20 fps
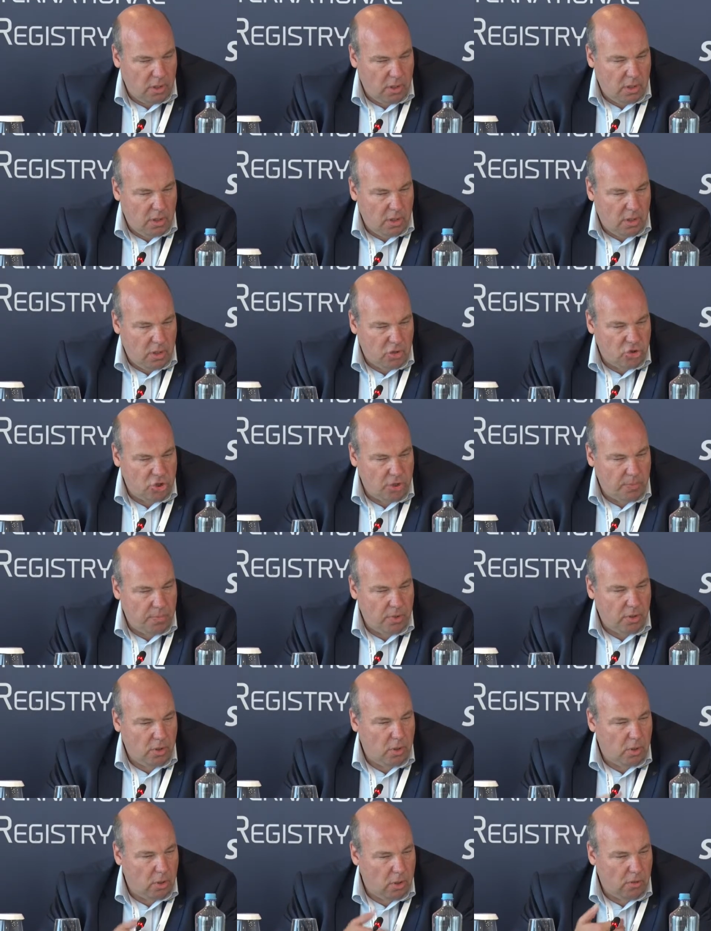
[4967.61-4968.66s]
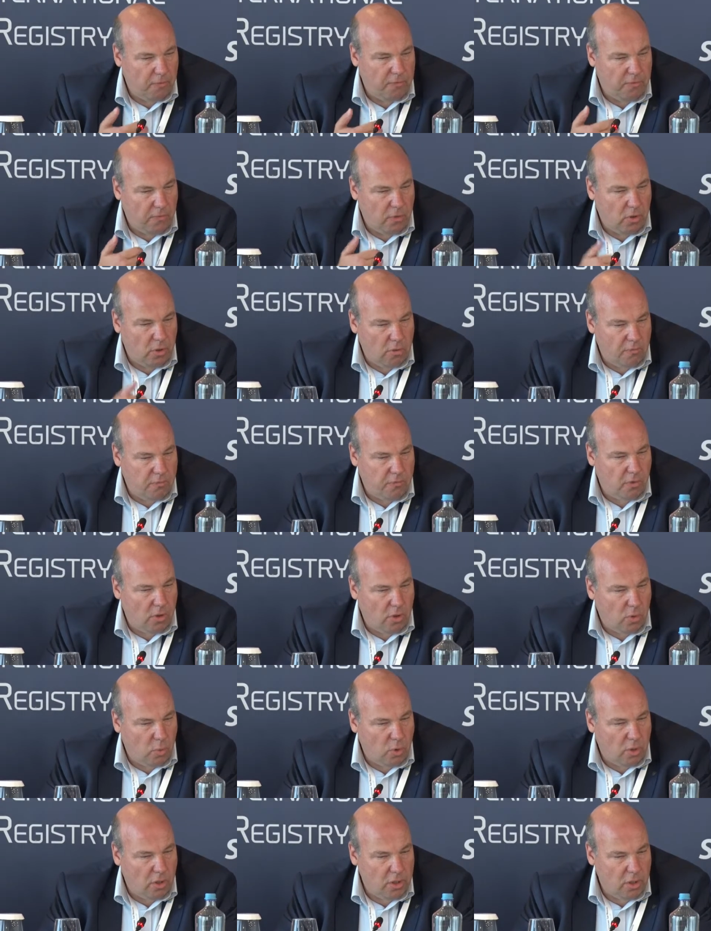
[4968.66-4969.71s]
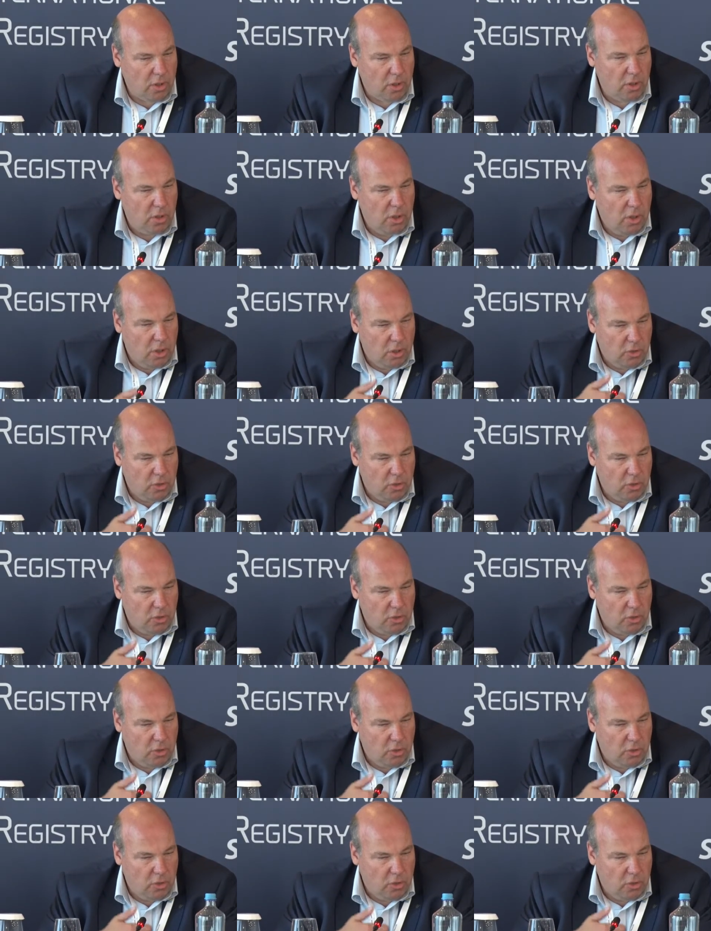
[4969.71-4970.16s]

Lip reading: a shipper or for a forwarder